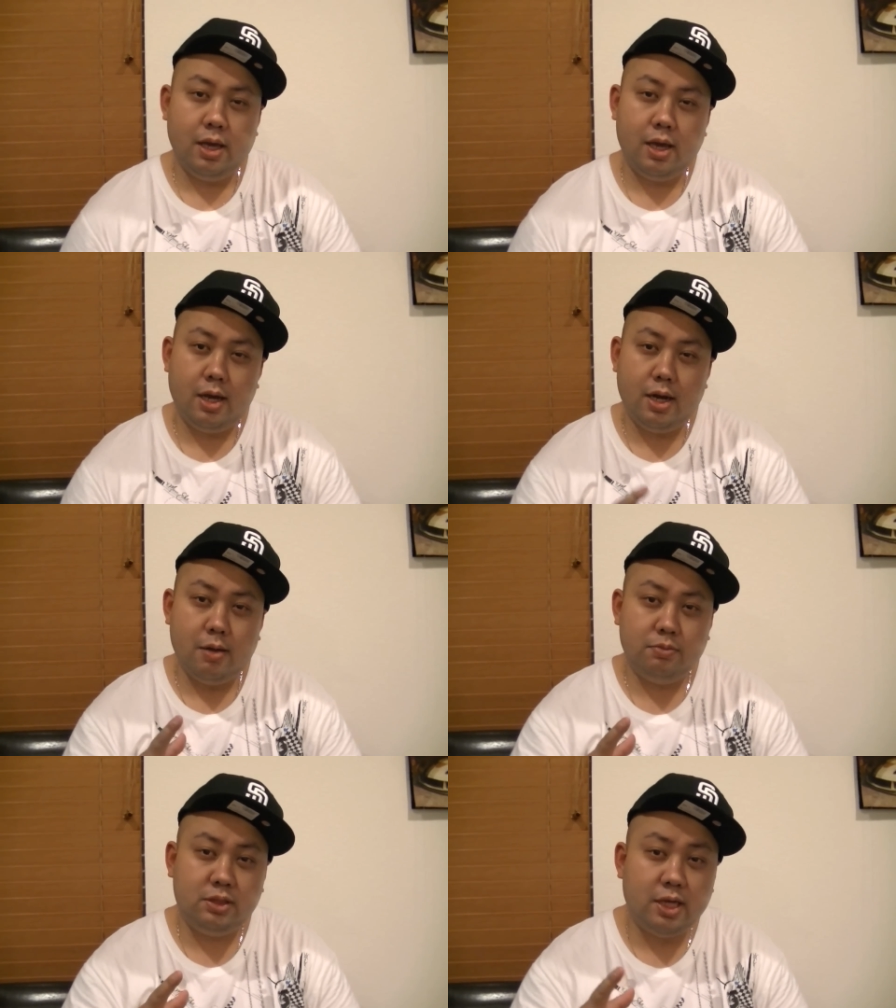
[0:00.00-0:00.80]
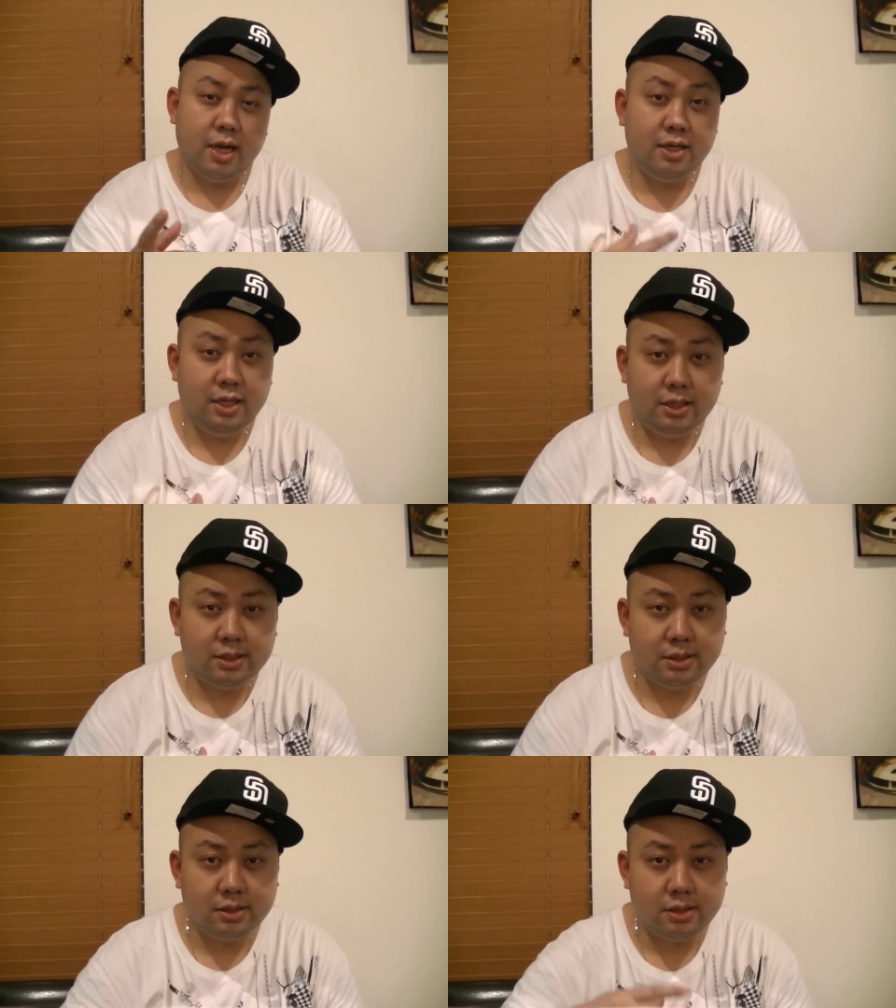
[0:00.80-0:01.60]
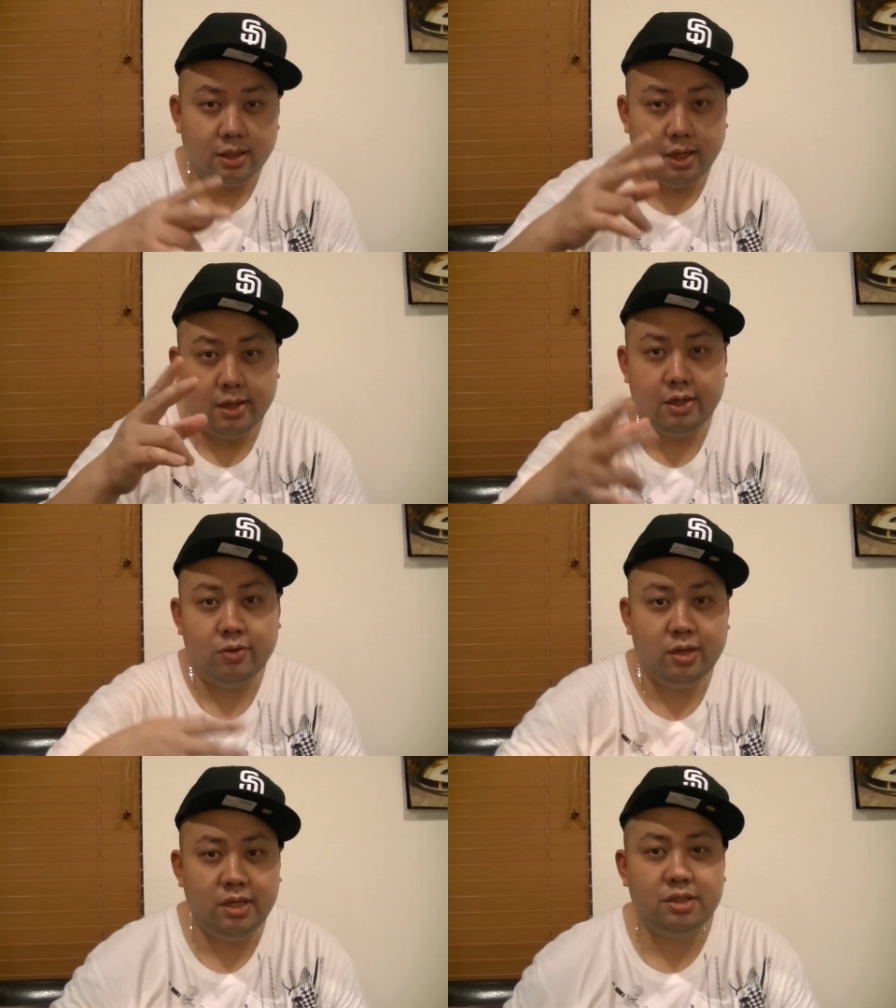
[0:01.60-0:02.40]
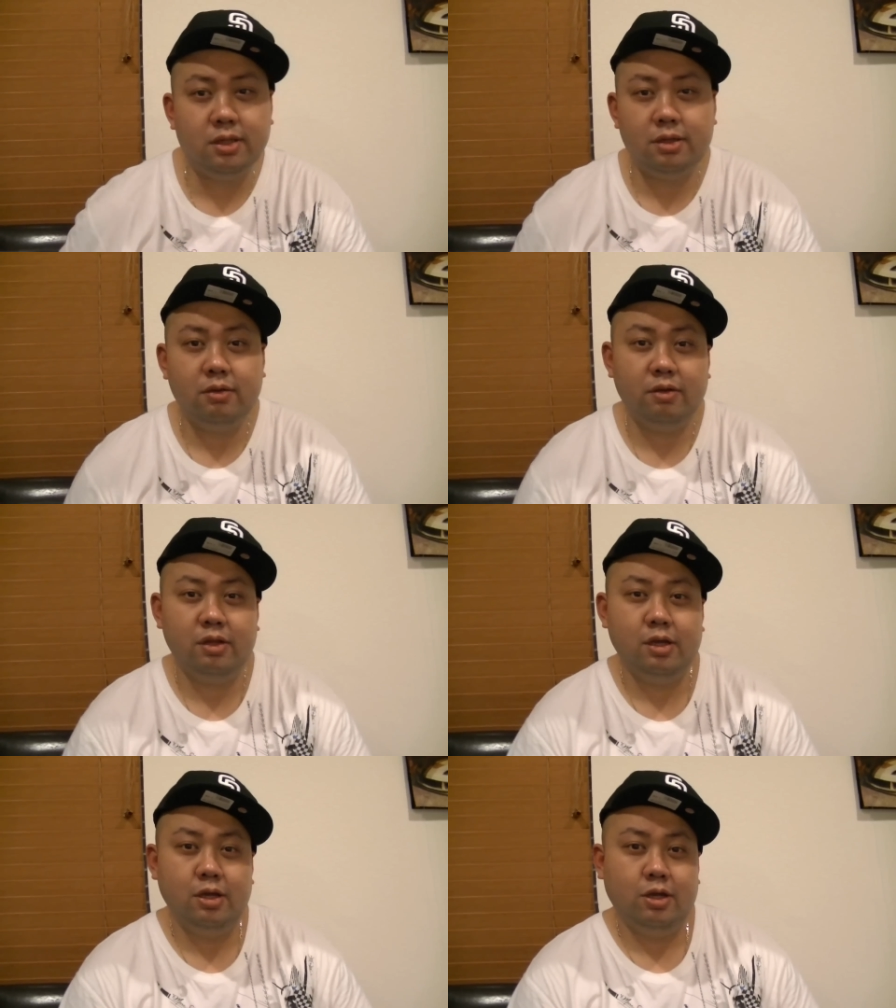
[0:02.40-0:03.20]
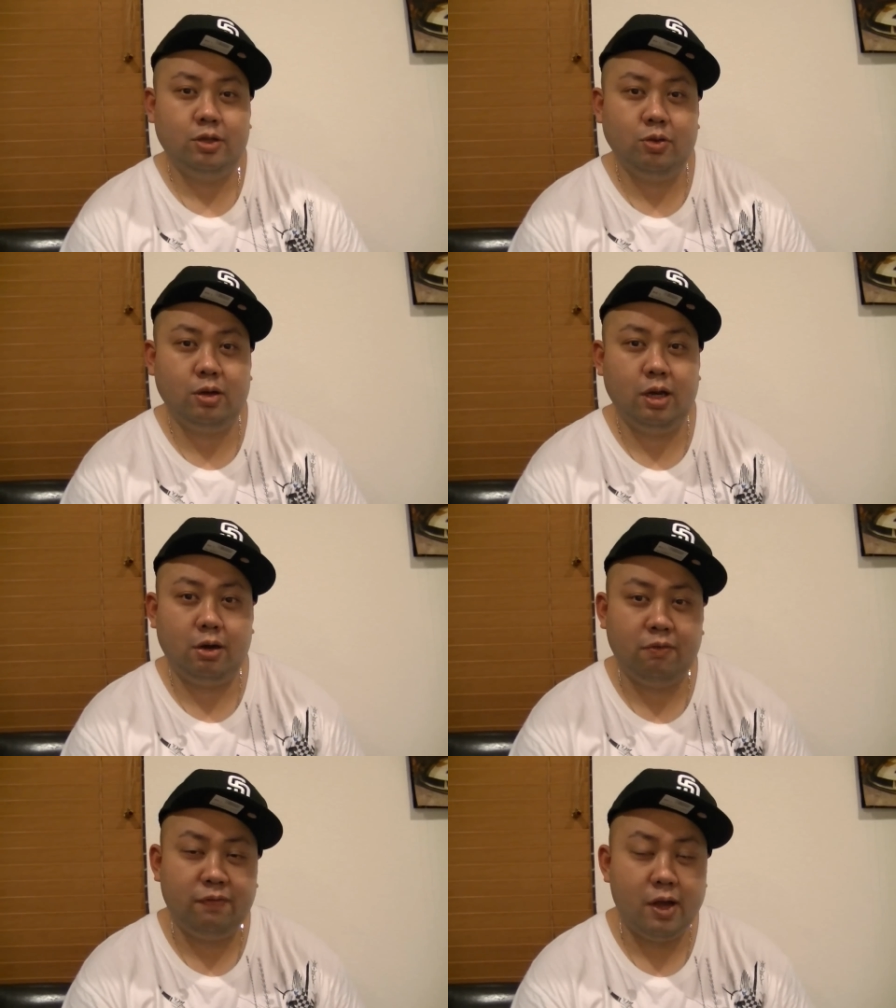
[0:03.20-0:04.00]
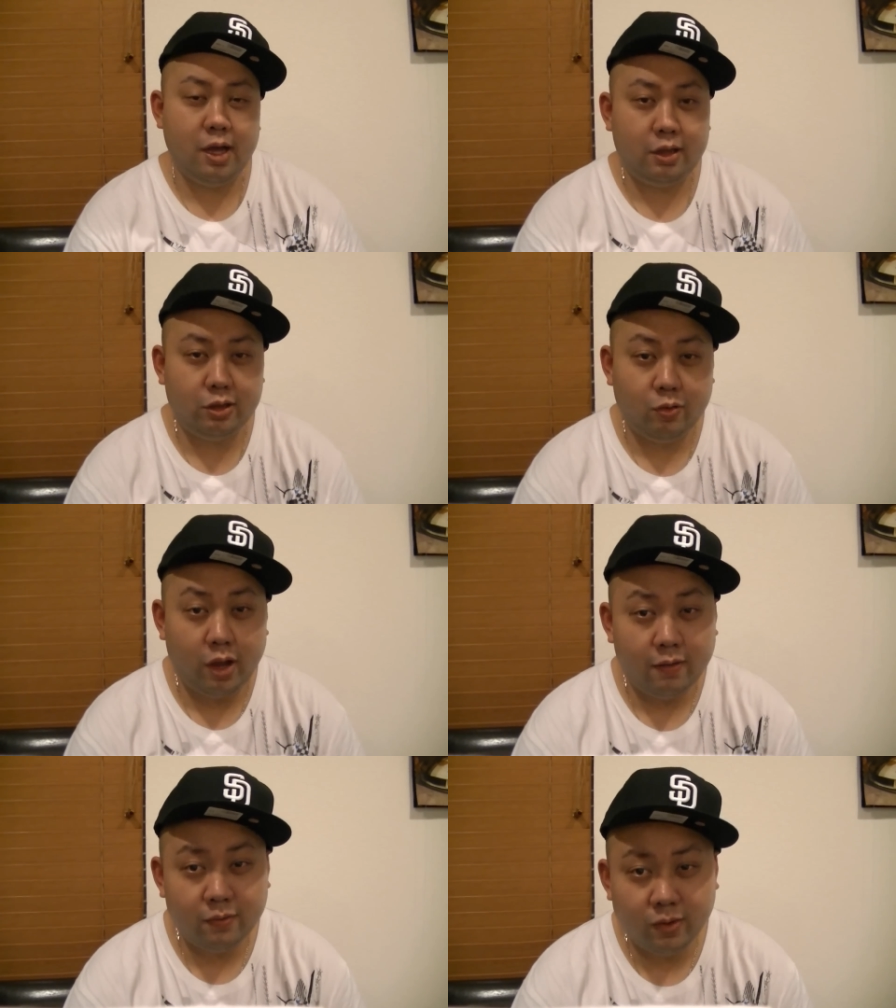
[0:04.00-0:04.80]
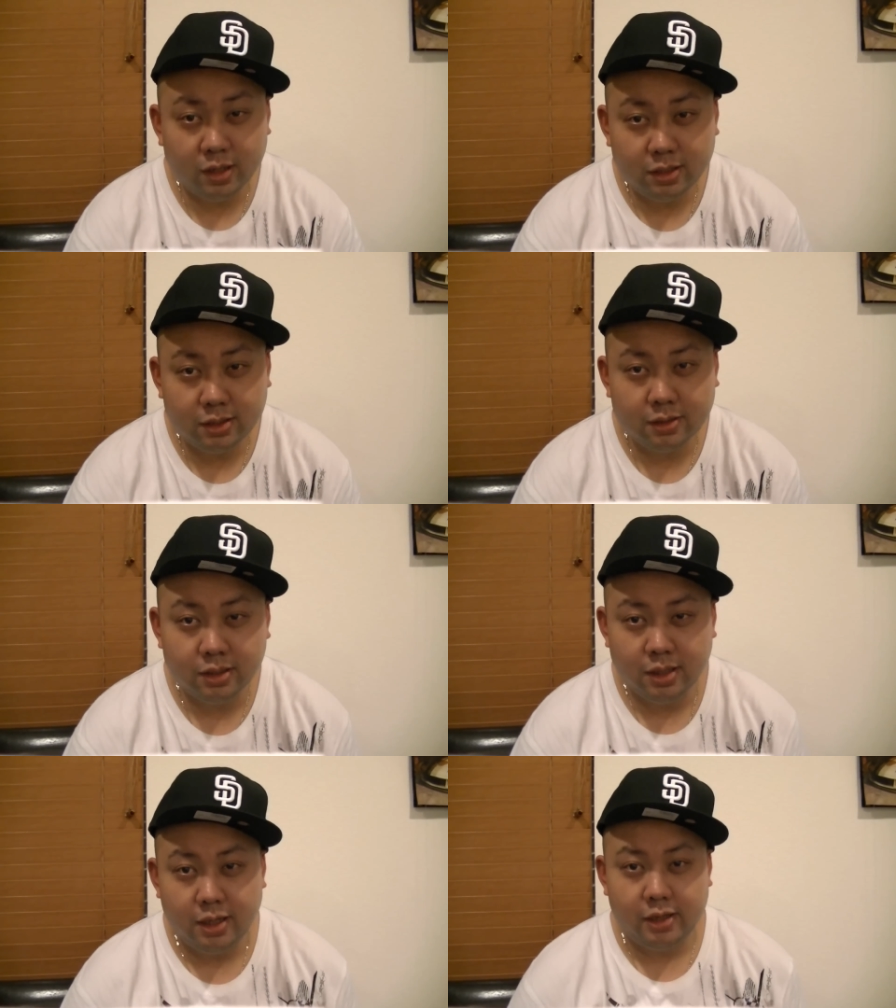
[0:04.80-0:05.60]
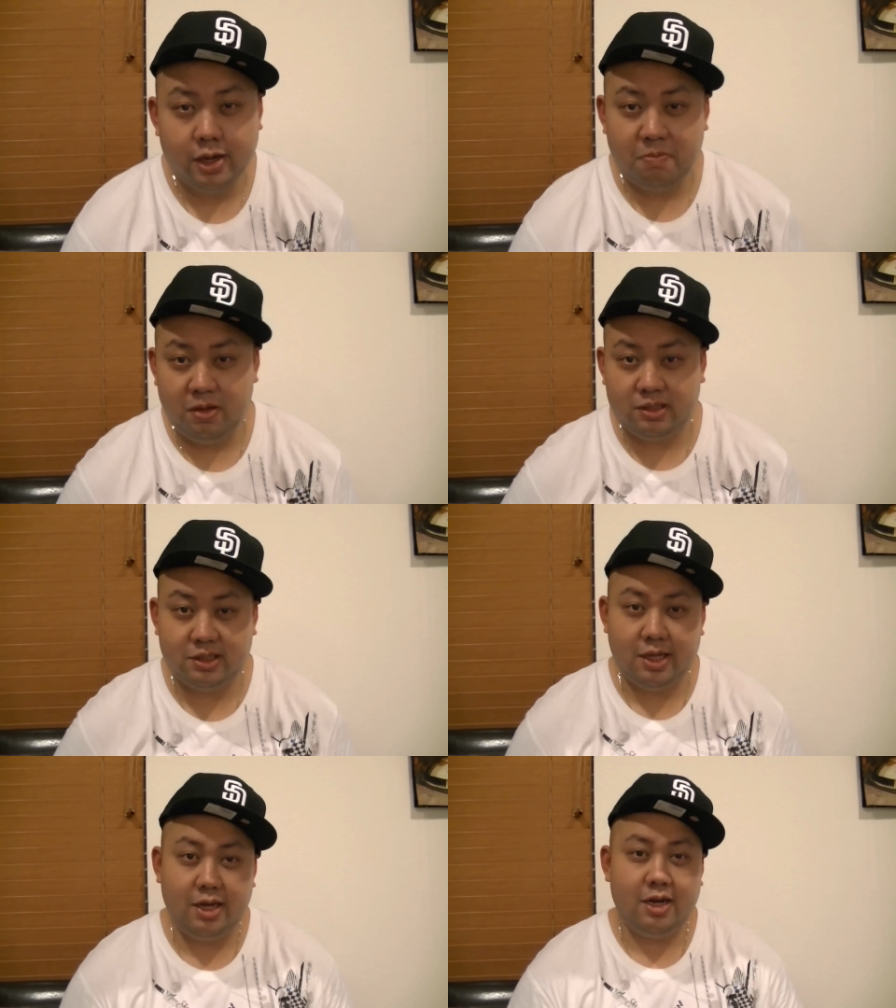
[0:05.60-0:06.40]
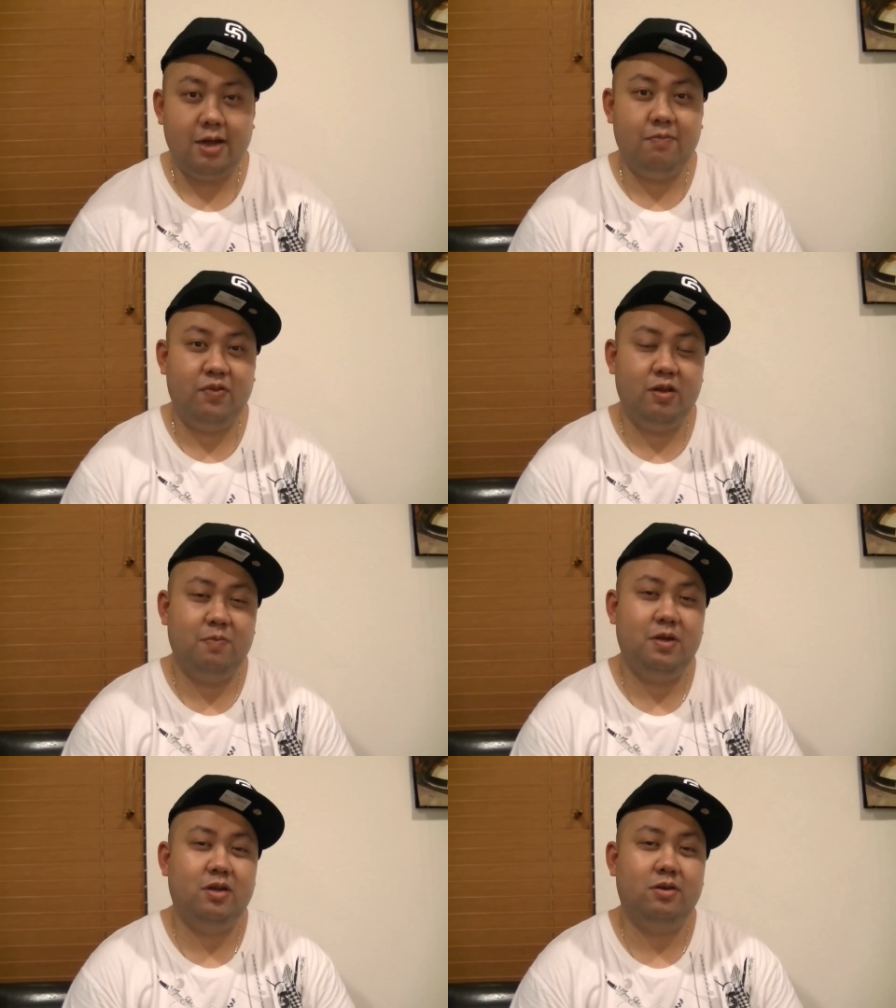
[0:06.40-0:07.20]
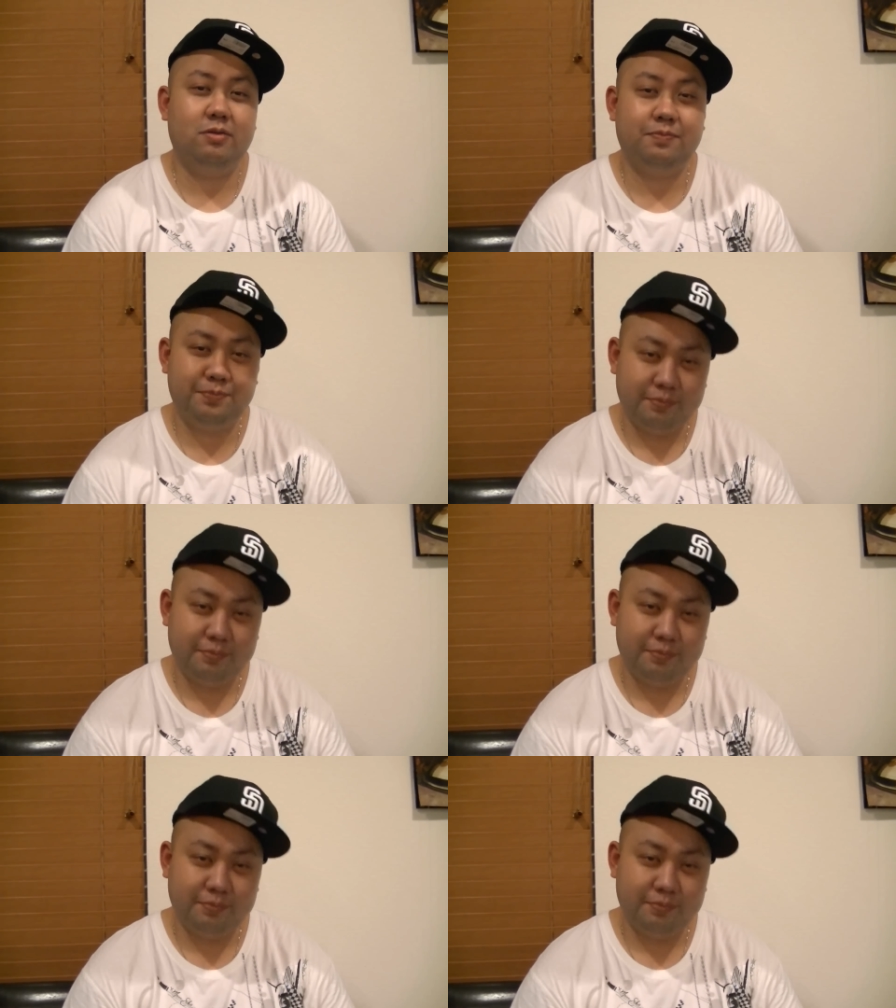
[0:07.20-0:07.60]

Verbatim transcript: And I'm Chinese and Indonesian. To clarify to everyone that been saying that I'm Filipino.